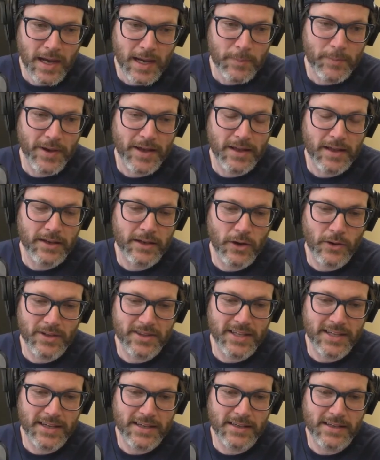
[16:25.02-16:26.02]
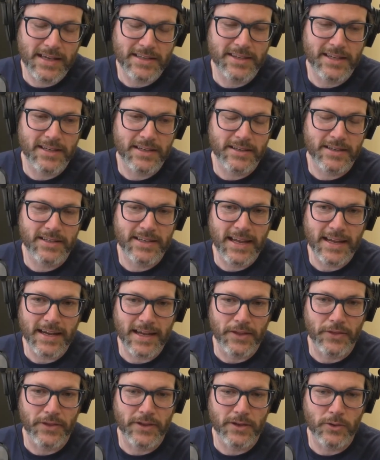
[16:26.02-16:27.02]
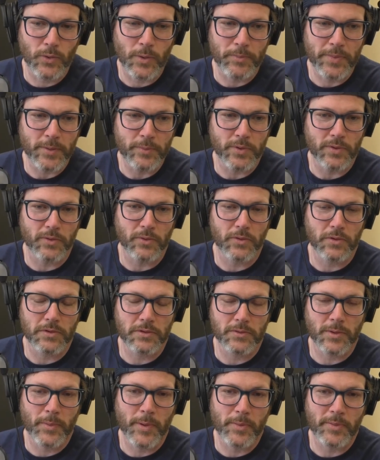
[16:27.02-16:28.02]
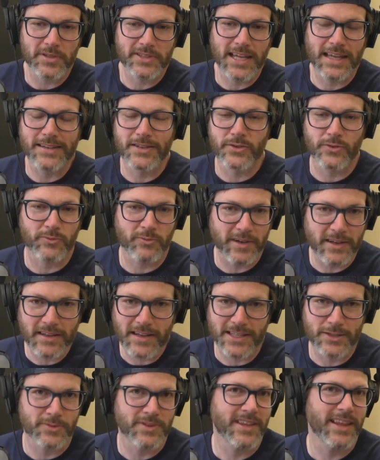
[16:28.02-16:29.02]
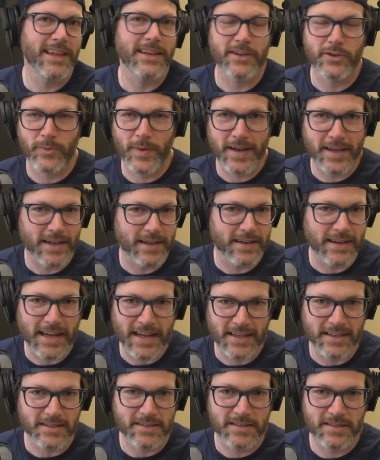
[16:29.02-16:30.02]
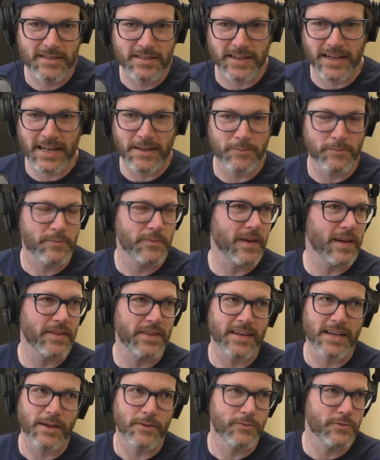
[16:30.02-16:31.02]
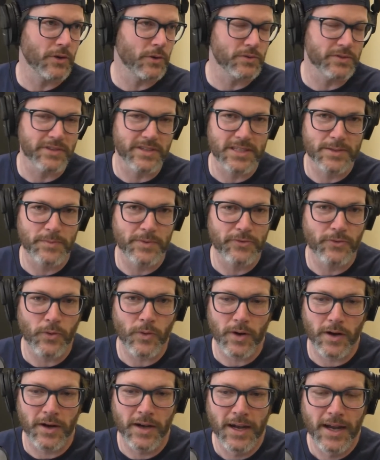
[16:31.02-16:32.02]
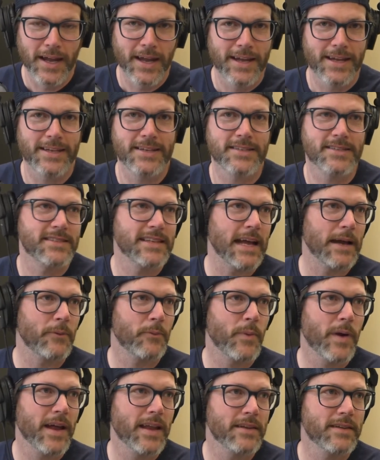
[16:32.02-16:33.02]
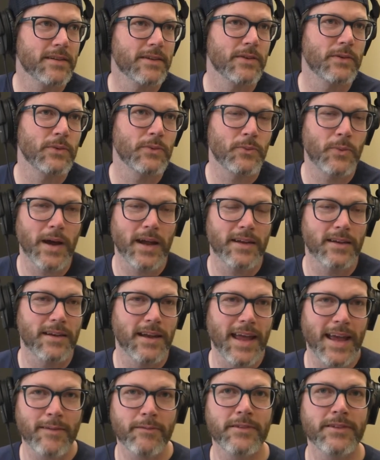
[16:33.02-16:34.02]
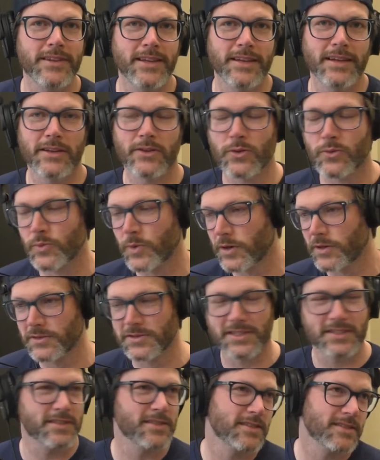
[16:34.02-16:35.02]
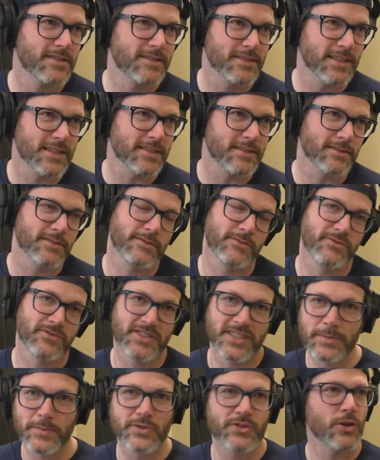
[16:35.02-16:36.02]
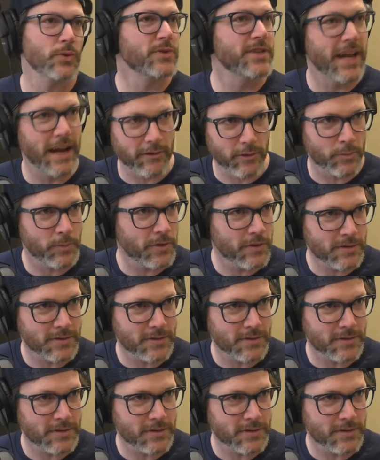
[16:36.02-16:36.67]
But, you know, at the at the end of the day, I think what people what people tend to realize, what they tend to recognize, and I, I think I've told you this before, is that when when everything in the world is, mm-hmm. is seems so terrible,